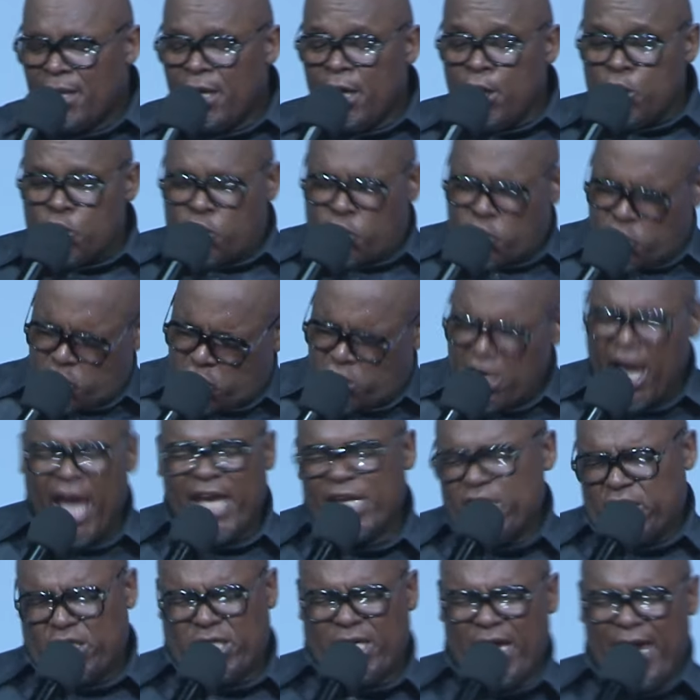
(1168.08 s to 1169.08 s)

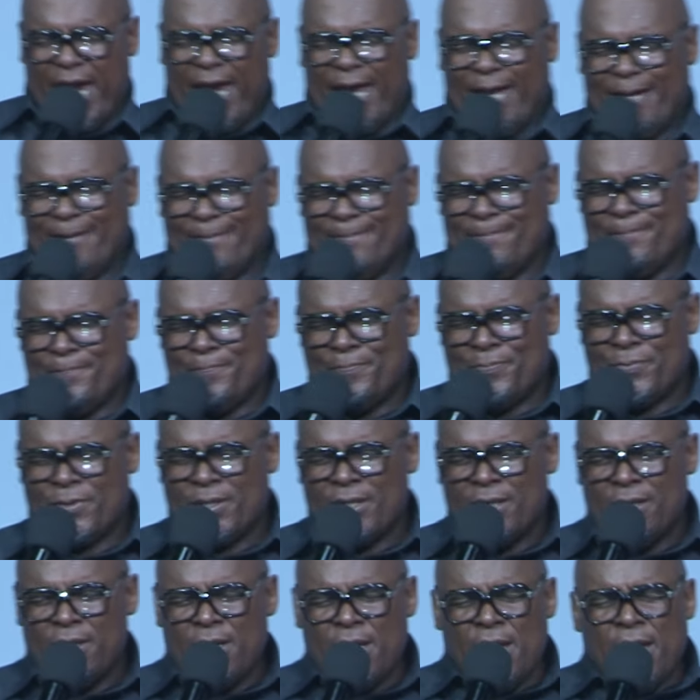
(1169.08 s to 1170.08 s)
stay here.
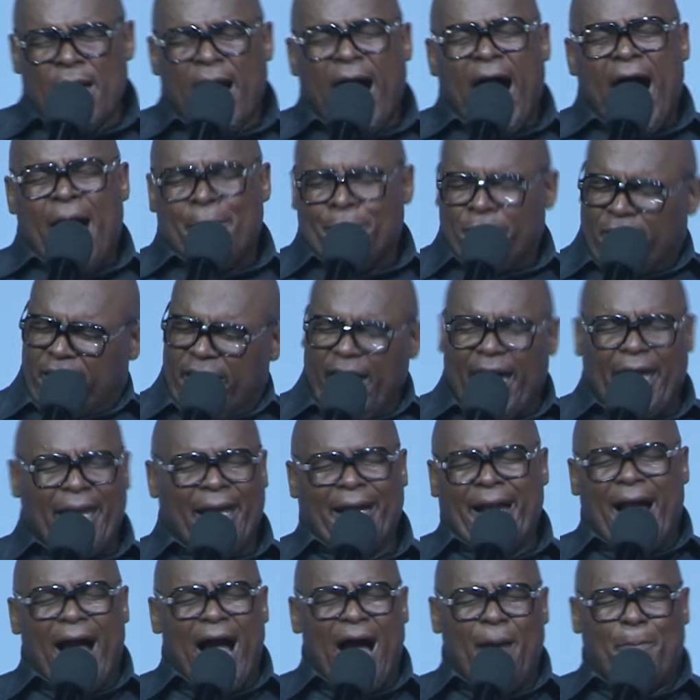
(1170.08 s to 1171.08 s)
I'm
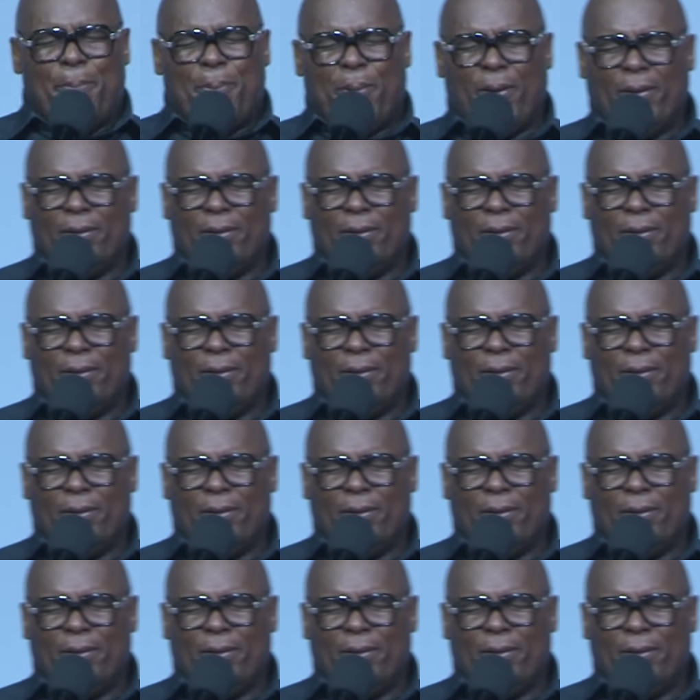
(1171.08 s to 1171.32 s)
getting up,